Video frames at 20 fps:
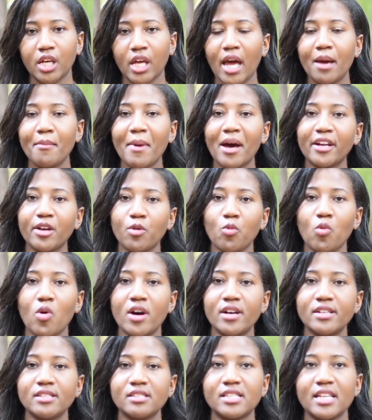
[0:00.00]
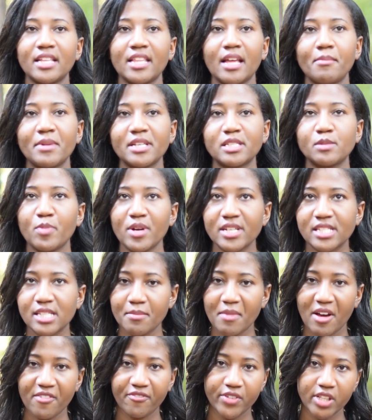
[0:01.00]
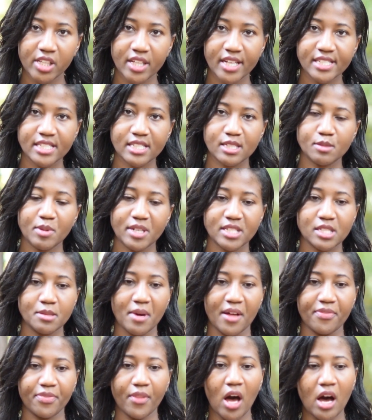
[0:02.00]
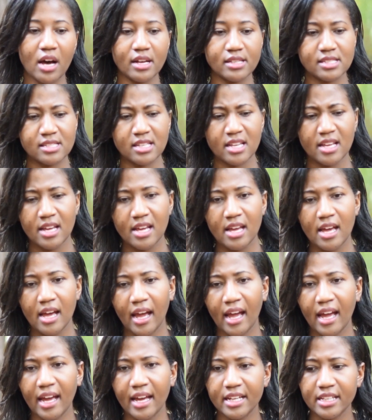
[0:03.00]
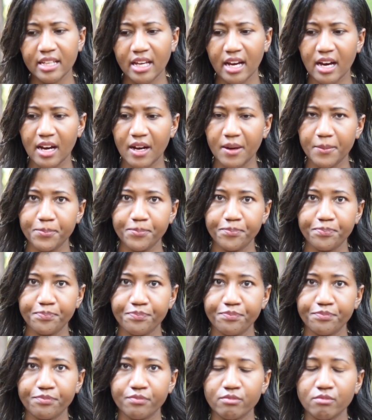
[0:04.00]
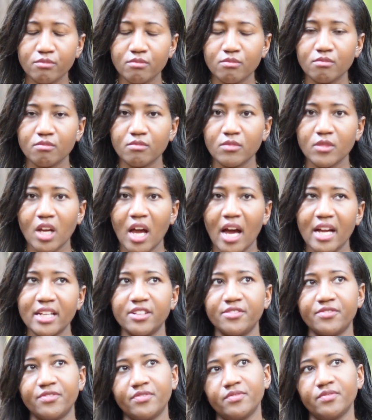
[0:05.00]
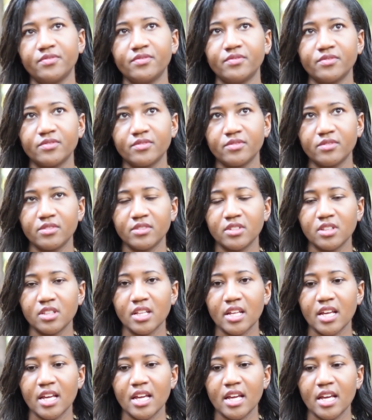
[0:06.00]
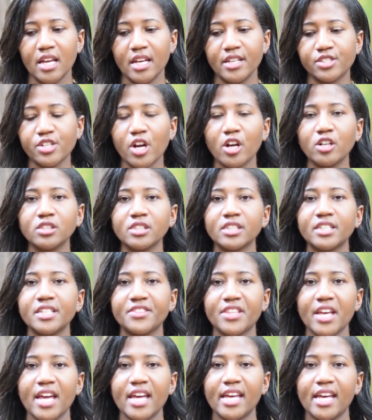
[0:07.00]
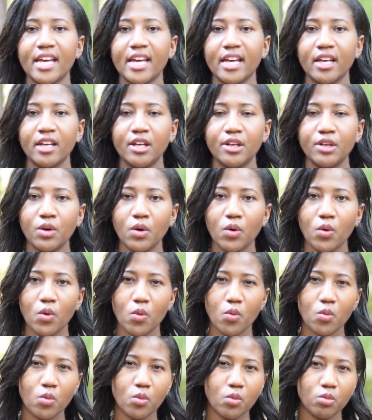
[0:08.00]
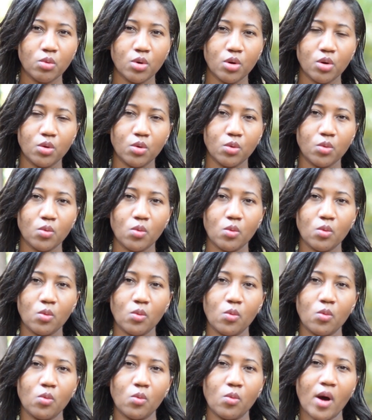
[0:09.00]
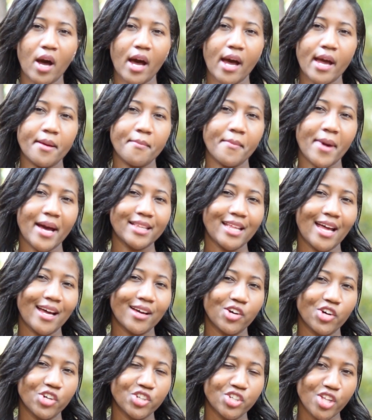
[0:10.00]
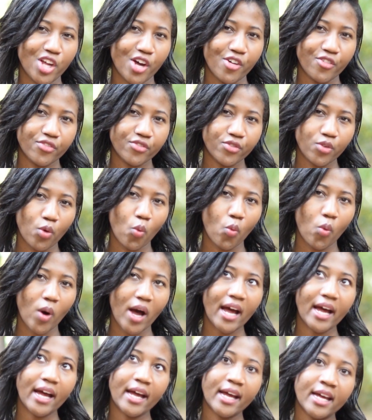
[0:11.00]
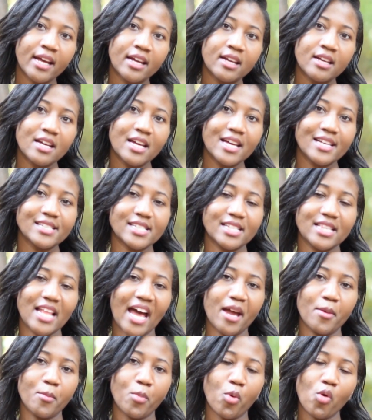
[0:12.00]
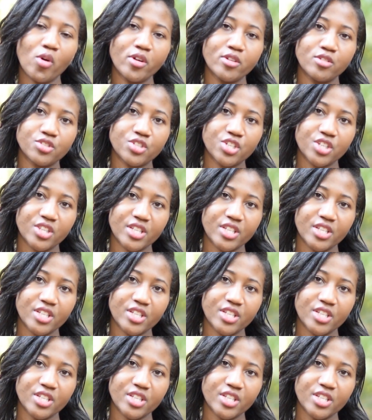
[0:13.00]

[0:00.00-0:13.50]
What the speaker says: came out at once, and I'm expressing my feelings, expressing my thoughts, and kind of internally thinking, well, why am I not good enough? Why is it not important